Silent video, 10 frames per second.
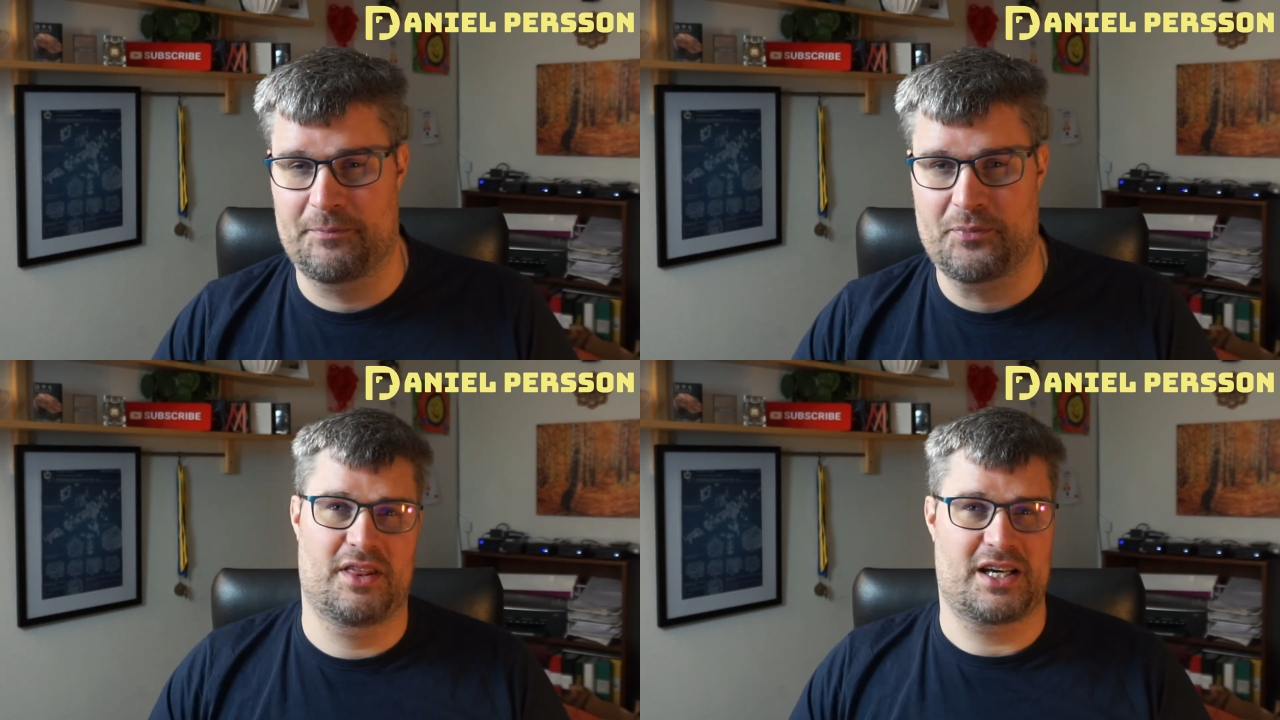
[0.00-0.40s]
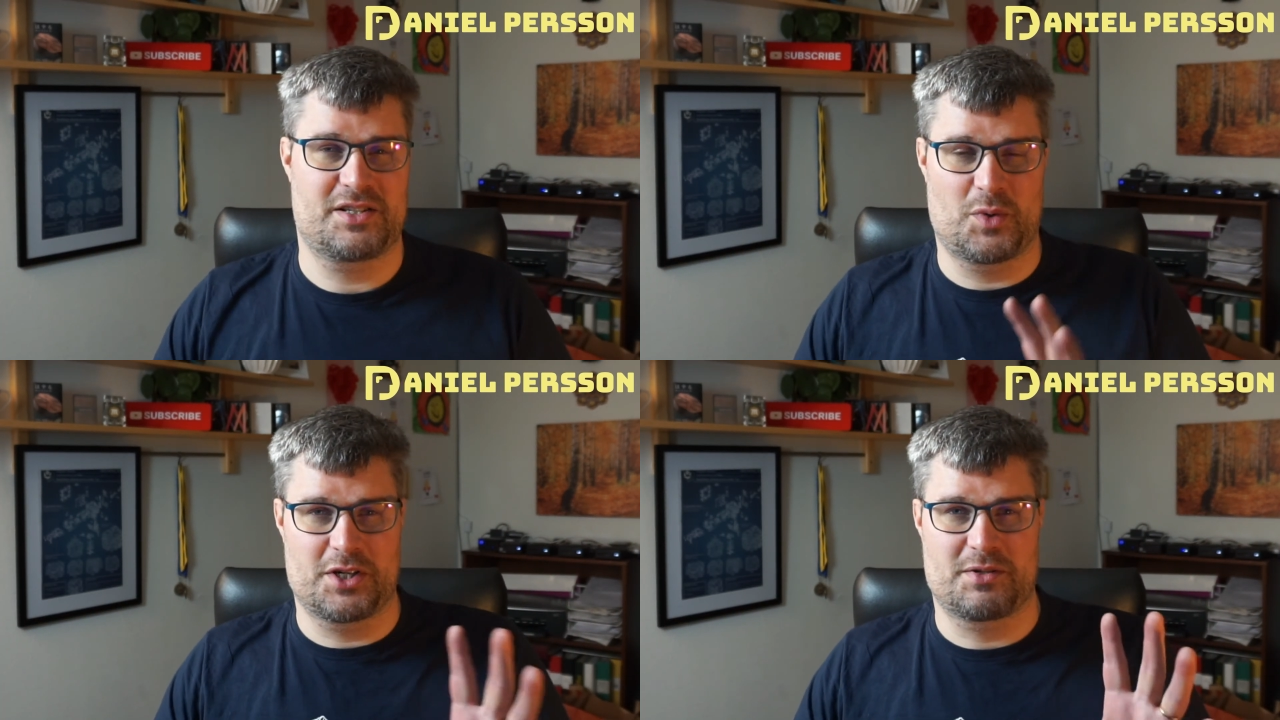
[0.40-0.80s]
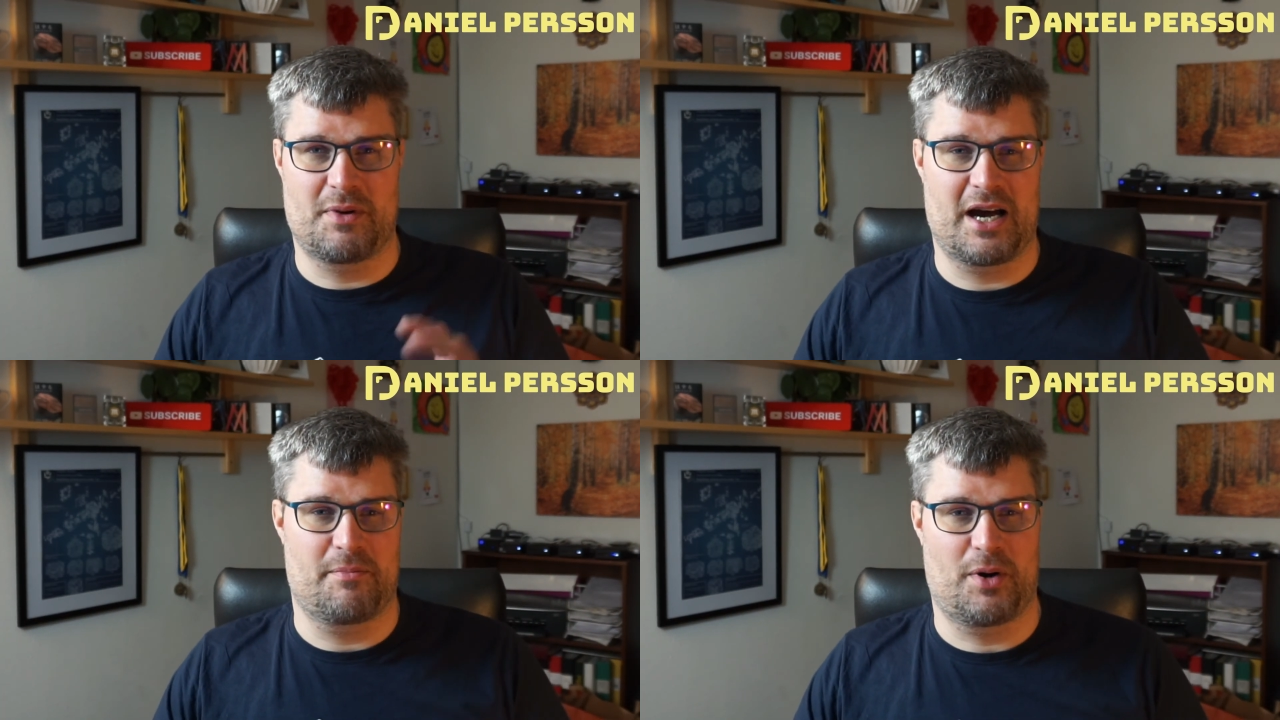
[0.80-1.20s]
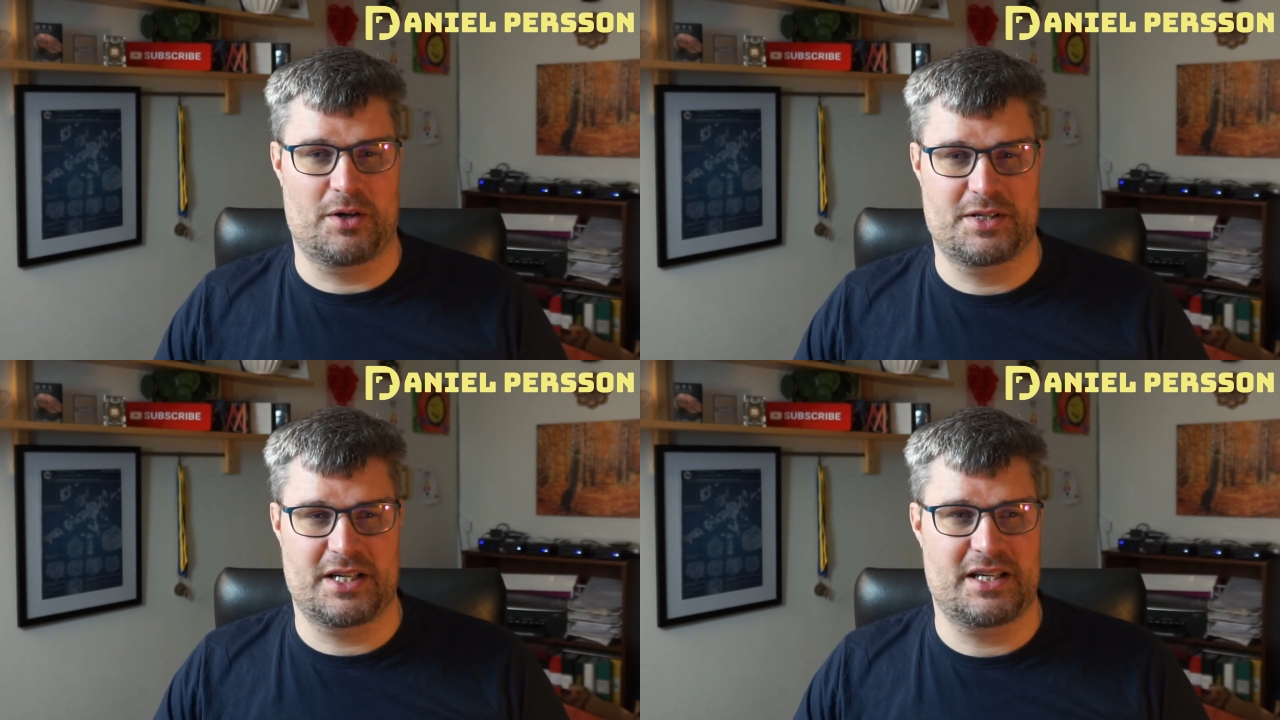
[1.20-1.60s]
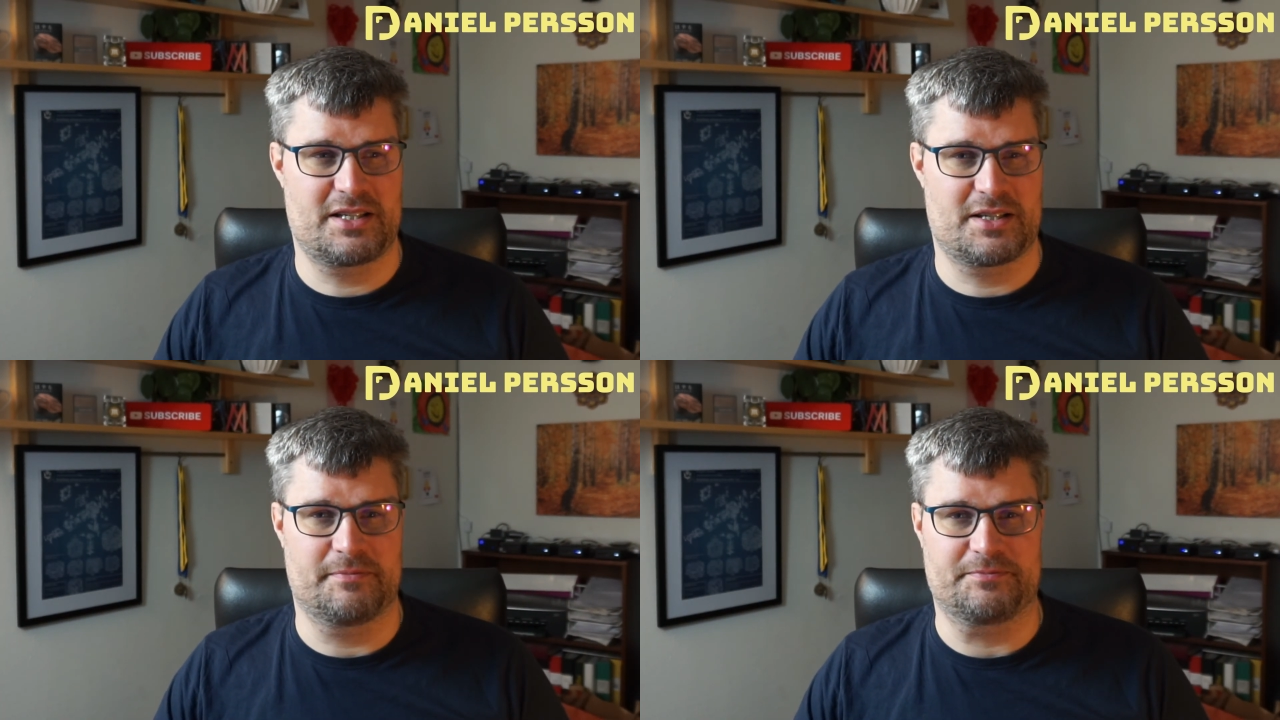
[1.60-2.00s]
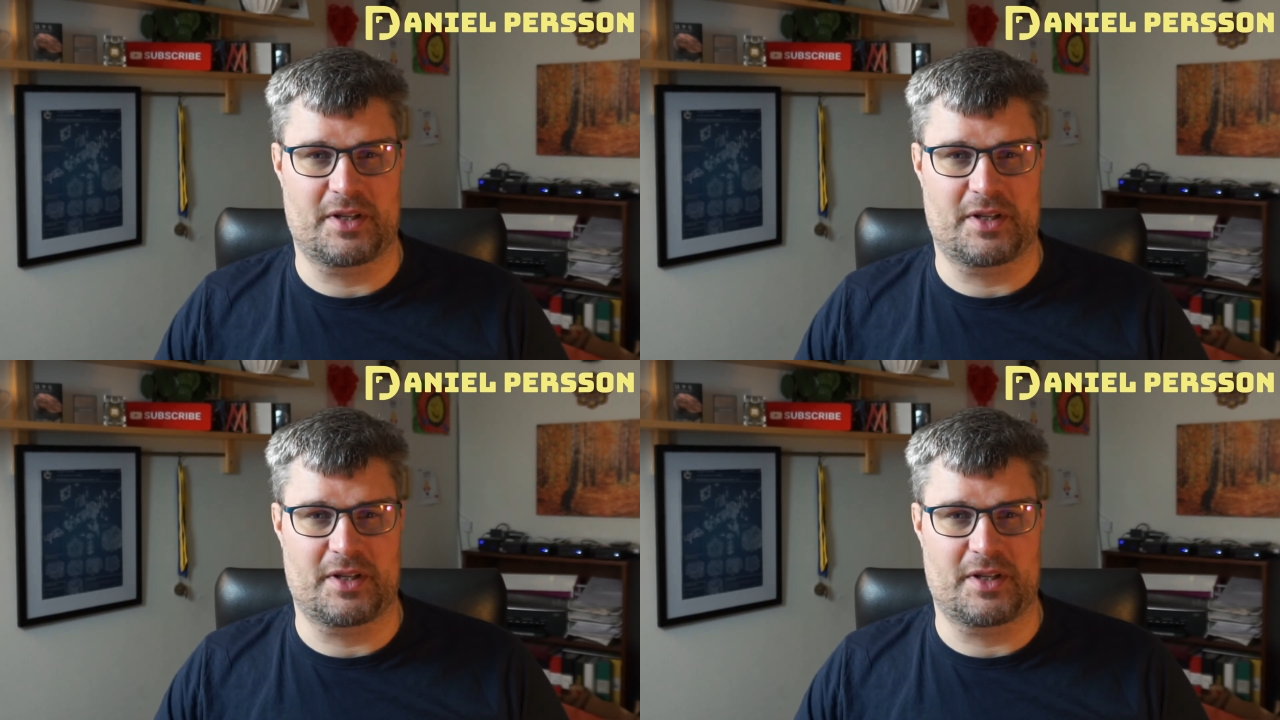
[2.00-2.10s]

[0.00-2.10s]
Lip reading: This was my process.